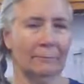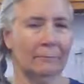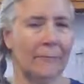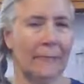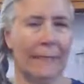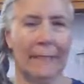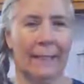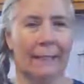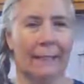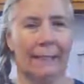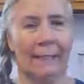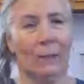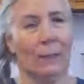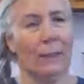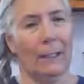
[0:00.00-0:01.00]

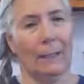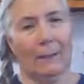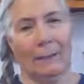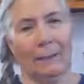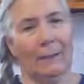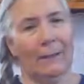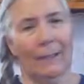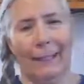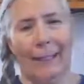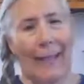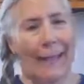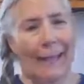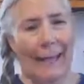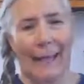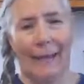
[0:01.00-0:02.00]
They're little. They
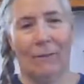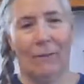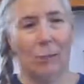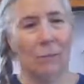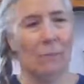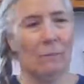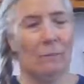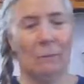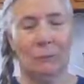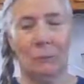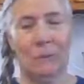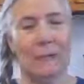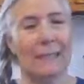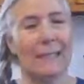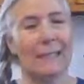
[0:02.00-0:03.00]
gotta have them. When
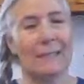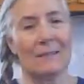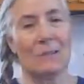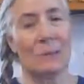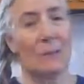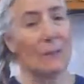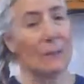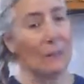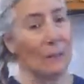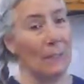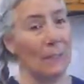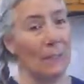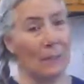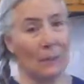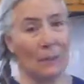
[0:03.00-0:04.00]
you get snow like we
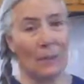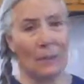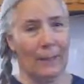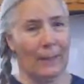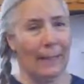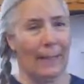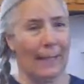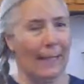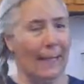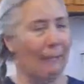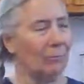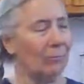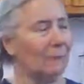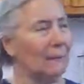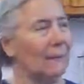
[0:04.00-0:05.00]
get up here, they gotta
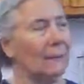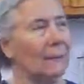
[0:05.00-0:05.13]
have them.